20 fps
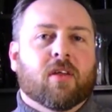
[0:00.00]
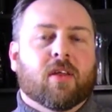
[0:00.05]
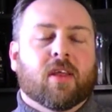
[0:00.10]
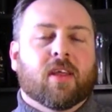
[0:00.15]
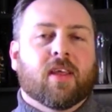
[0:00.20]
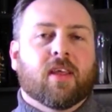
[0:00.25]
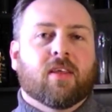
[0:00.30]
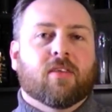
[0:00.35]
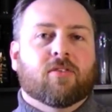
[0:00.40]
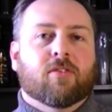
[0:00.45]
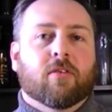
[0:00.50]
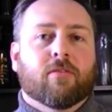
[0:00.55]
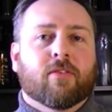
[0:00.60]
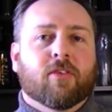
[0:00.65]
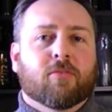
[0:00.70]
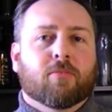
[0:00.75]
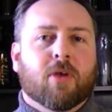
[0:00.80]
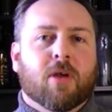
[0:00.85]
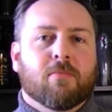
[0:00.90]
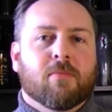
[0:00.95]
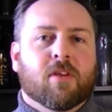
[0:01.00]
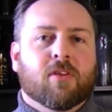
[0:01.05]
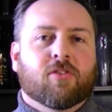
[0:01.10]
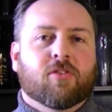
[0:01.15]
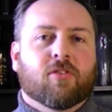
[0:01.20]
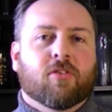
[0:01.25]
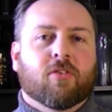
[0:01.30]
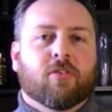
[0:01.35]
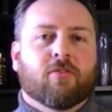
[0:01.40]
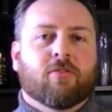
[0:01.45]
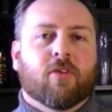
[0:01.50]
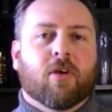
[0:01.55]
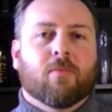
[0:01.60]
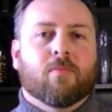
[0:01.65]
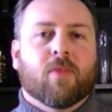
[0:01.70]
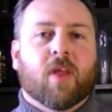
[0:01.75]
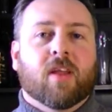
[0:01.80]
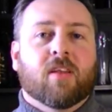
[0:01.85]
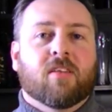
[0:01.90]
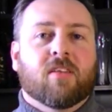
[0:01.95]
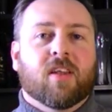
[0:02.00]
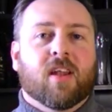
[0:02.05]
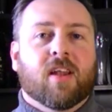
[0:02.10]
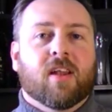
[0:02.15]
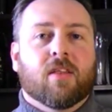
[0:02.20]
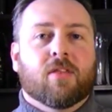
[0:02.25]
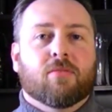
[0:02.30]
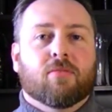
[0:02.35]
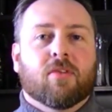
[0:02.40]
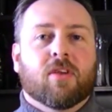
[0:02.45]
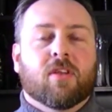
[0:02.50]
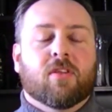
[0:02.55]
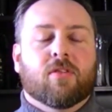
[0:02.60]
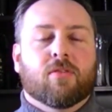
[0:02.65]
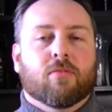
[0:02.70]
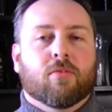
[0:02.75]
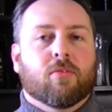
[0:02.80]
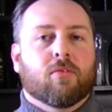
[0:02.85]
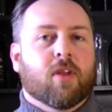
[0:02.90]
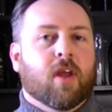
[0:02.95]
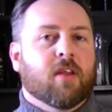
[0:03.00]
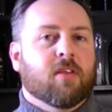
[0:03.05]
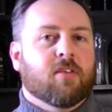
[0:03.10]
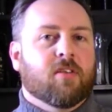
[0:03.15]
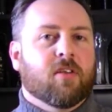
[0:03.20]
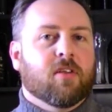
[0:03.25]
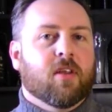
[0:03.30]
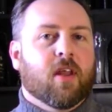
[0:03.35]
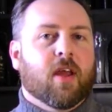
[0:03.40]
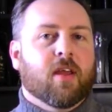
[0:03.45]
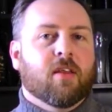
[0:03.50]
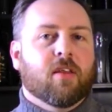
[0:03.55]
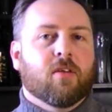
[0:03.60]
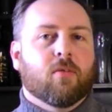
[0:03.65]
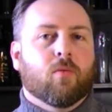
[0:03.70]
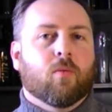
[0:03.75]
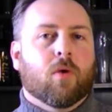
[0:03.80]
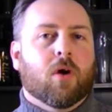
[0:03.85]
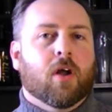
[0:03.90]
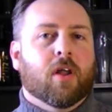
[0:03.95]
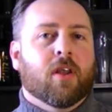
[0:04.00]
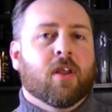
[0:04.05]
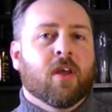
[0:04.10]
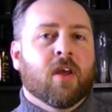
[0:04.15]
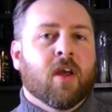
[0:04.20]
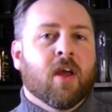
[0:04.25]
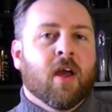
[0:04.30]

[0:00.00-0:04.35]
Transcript: He served as Prime Minister from 1983 through 1991,